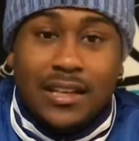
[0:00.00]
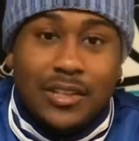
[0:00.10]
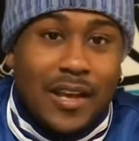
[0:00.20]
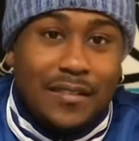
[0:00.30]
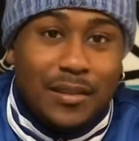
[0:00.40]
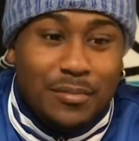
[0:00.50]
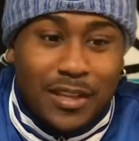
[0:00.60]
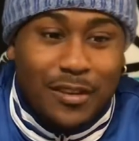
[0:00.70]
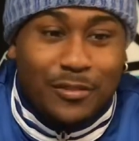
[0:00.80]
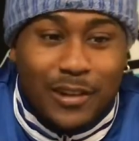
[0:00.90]
You have to
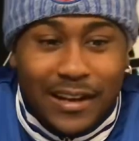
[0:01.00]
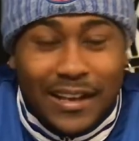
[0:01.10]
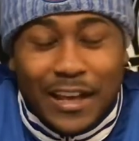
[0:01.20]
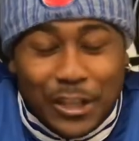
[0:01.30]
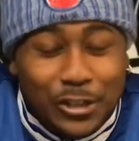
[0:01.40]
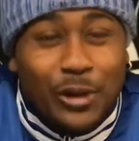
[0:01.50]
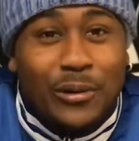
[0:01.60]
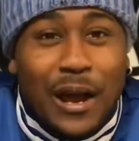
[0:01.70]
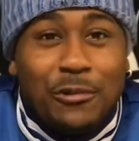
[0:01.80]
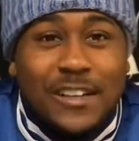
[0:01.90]
give credit. You know
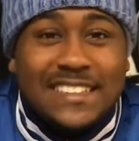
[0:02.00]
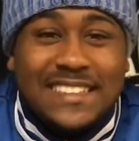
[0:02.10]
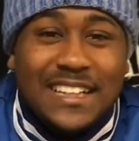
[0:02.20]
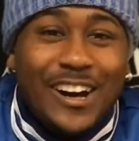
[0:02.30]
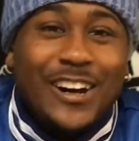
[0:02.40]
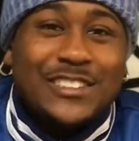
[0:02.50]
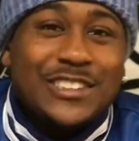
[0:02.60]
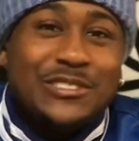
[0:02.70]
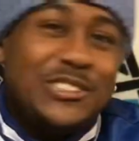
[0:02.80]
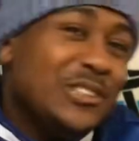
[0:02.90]
what I want to see
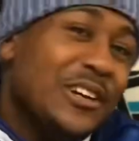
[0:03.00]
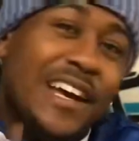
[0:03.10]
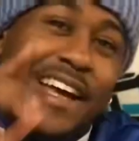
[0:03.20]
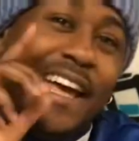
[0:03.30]
also, too?